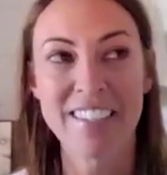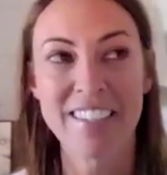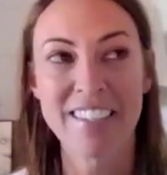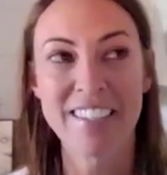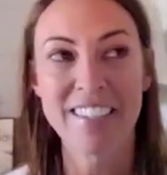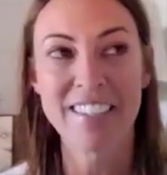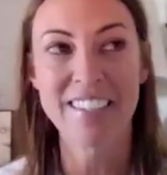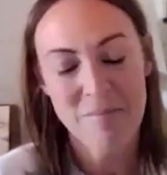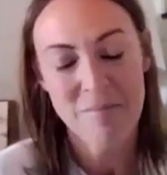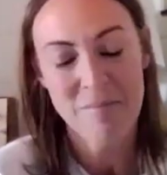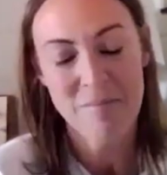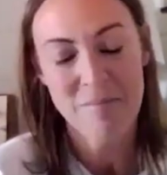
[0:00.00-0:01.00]
when I discovered
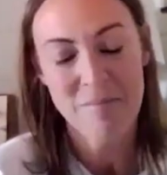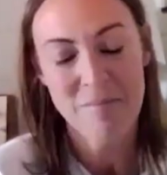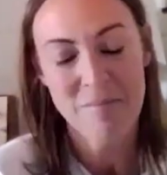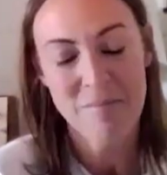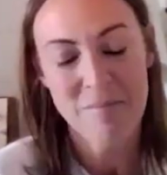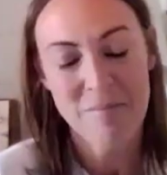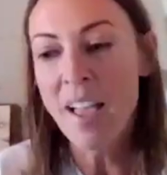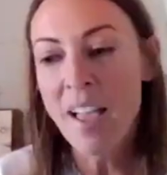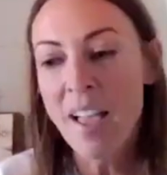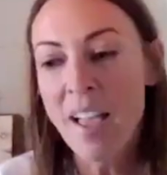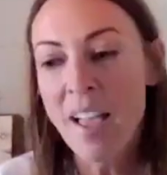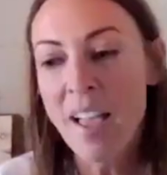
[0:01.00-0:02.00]
my love for writing.
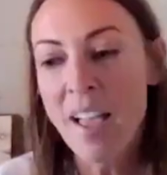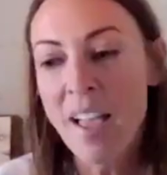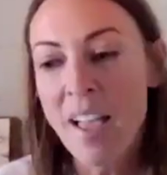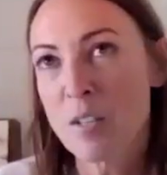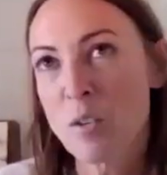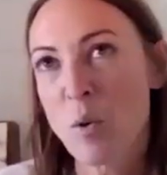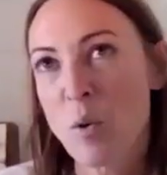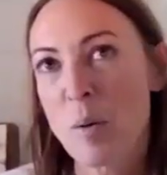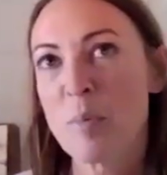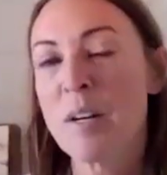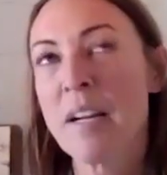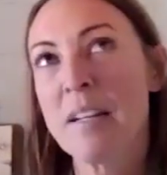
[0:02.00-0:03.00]
I
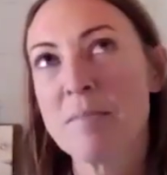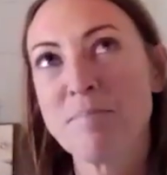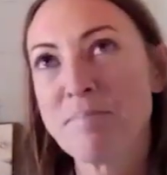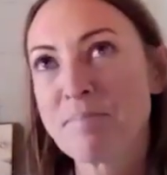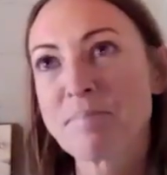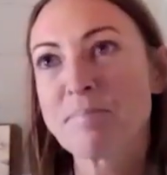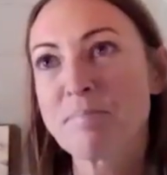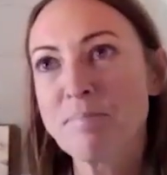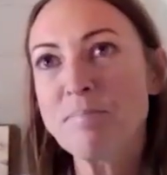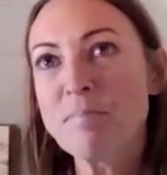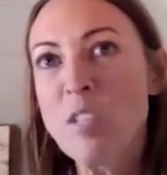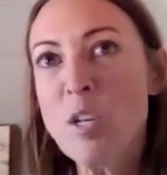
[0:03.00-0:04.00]
did incorporate,
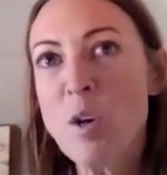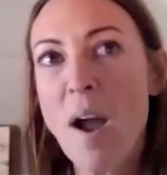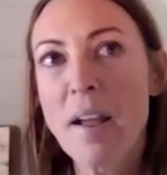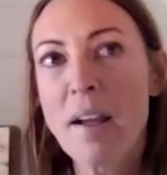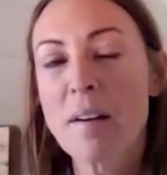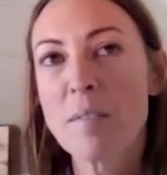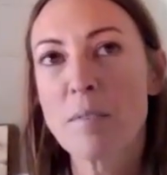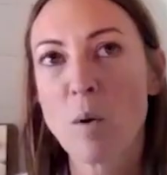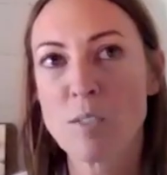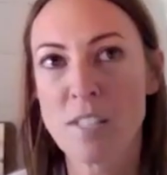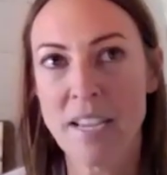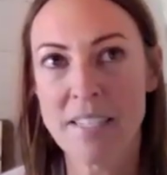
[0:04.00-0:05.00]

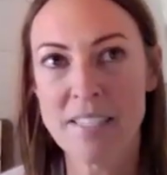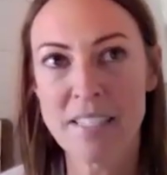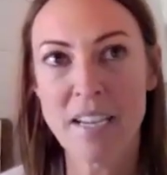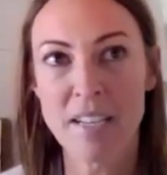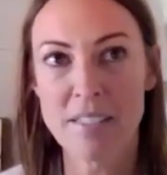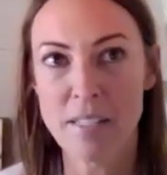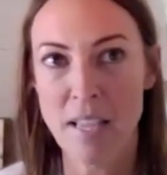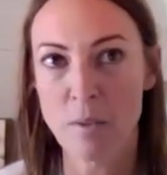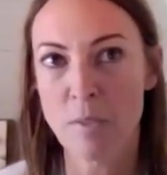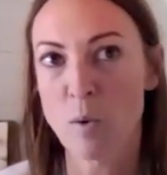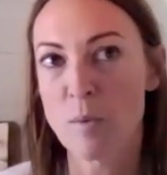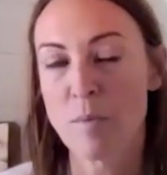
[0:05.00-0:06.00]
those
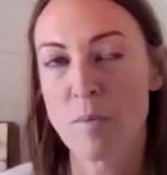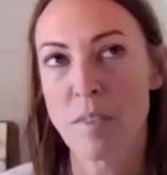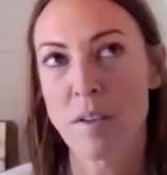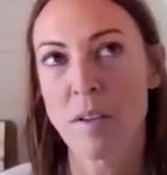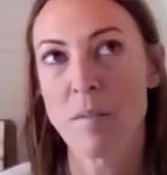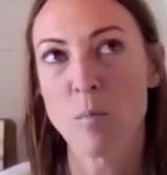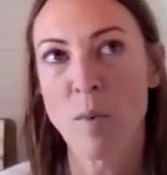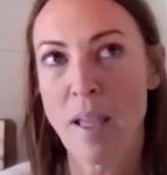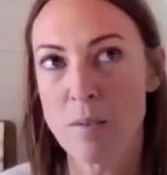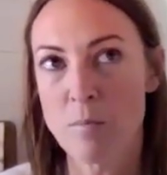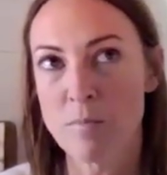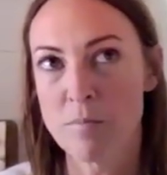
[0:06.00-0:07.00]
ideas like
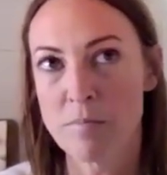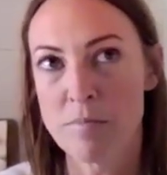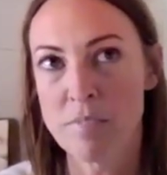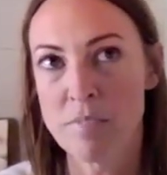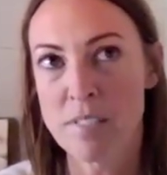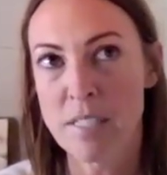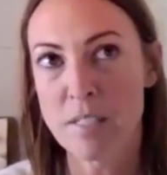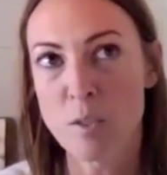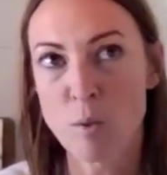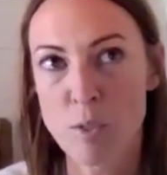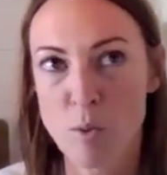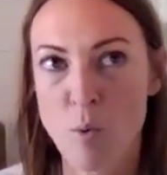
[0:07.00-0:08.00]
when I
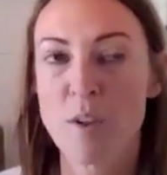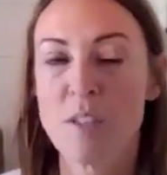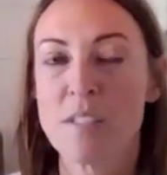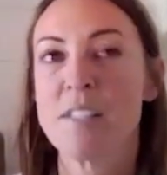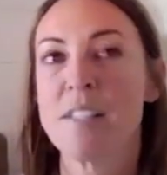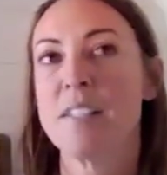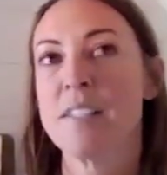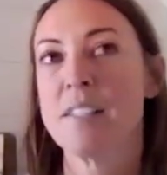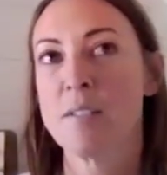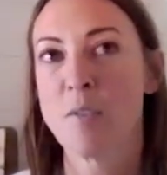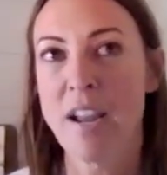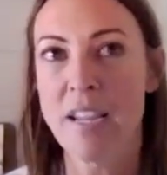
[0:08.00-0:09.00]
did those
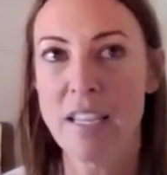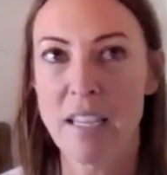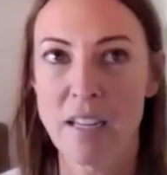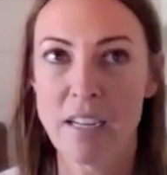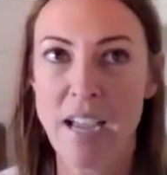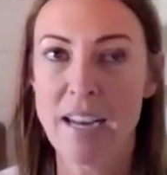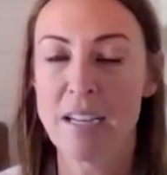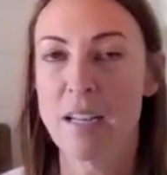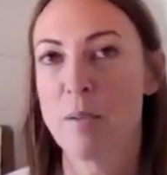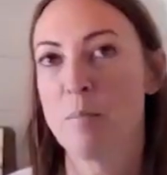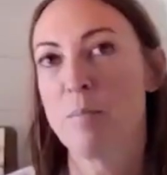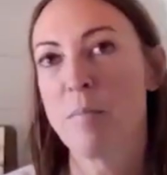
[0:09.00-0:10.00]
courses and Reiki and guided
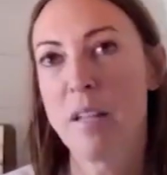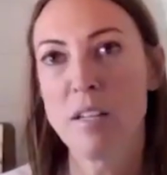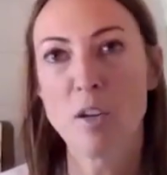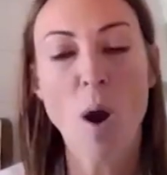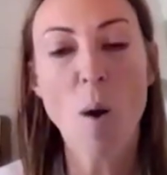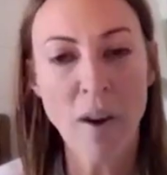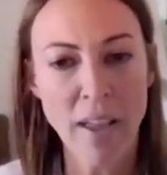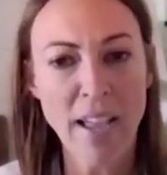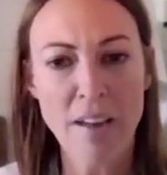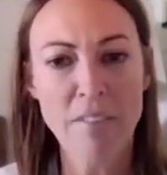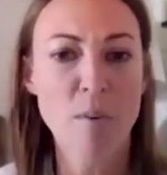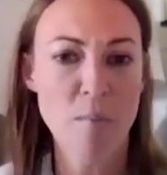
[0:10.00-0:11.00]
and what
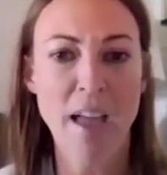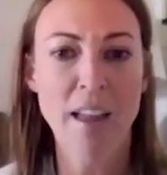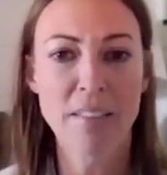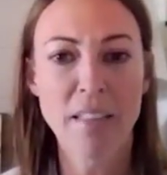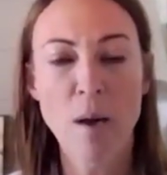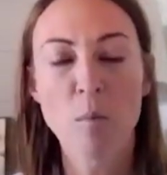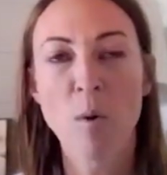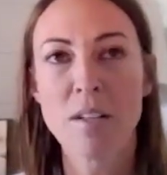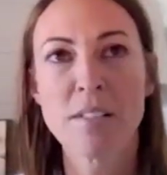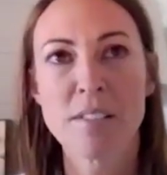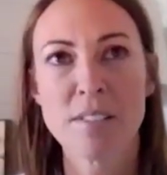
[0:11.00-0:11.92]
I got from that. And